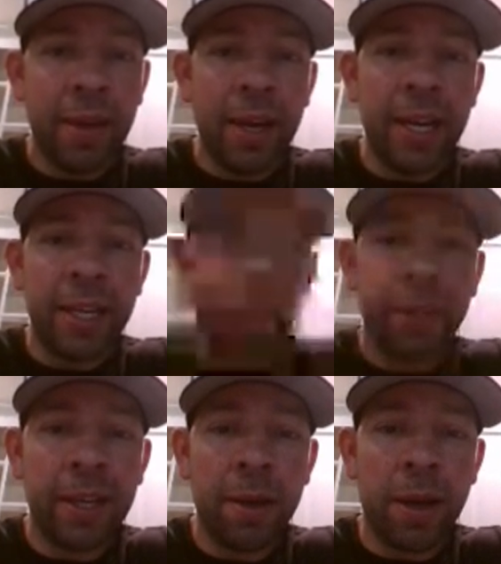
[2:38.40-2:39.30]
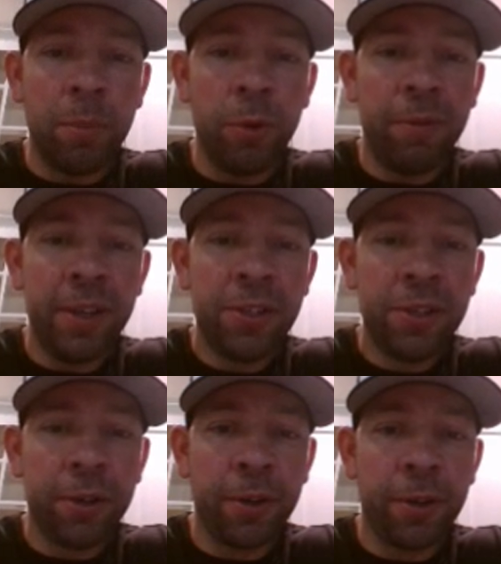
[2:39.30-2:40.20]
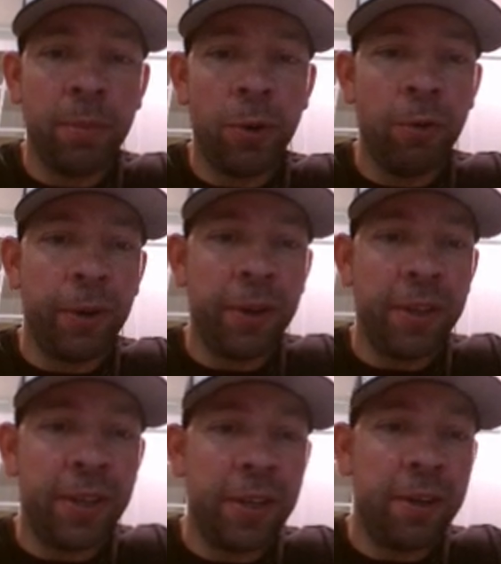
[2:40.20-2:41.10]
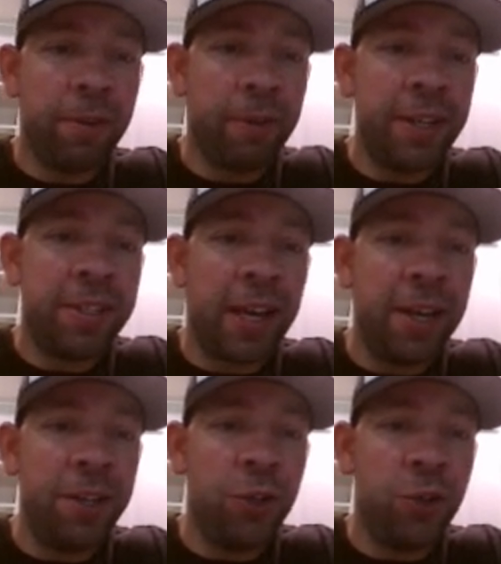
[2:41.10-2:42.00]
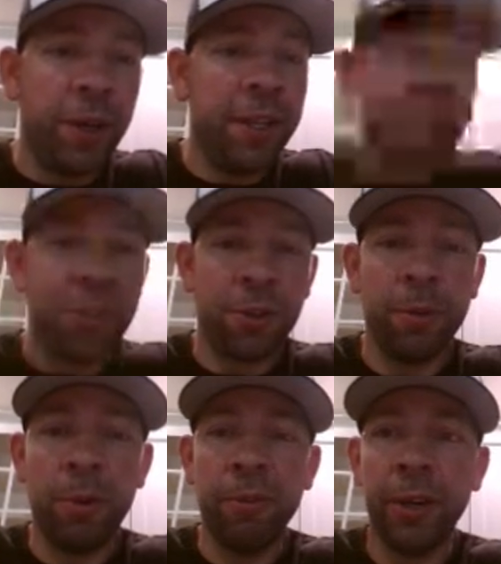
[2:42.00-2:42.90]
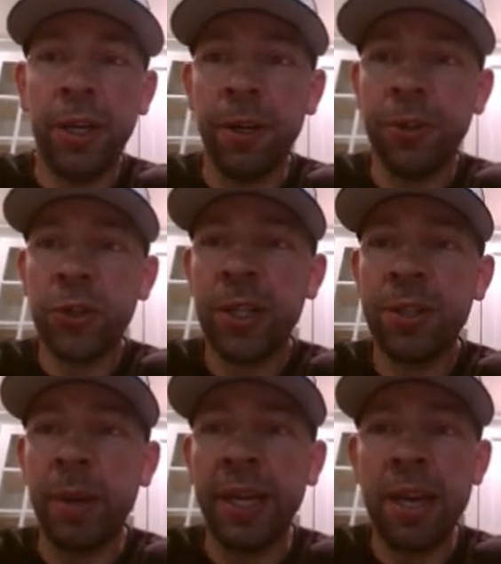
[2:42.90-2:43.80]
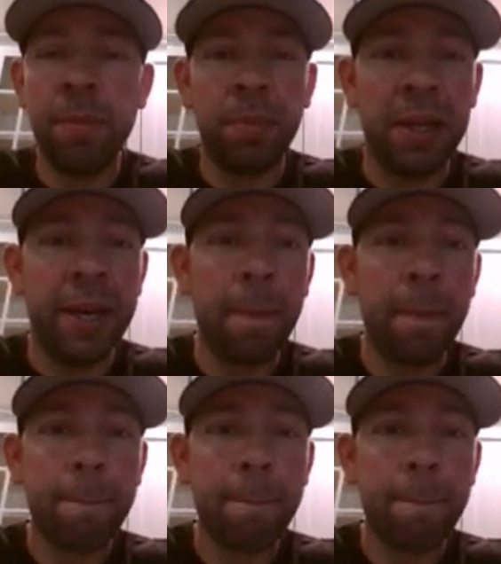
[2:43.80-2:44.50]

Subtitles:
and then I'll move this term over to the right side to join this term over here. So that's my game plan.